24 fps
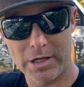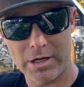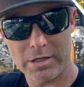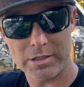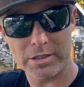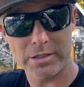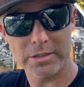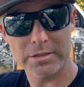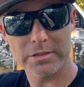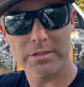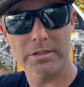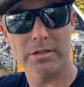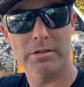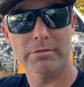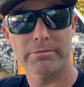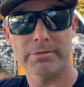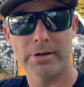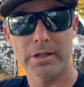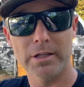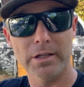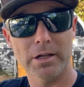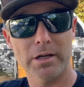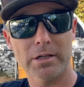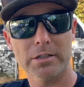locker, so the
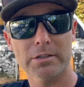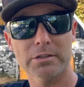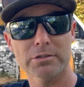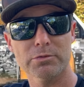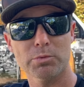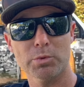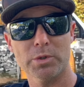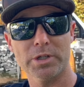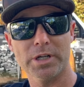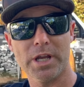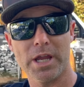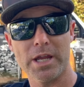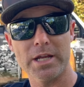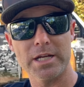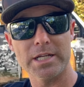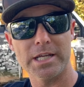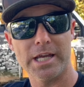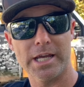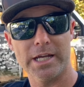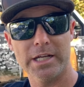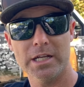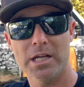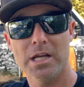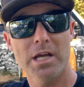front locker is working
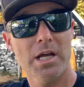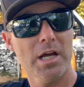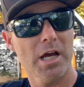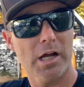again.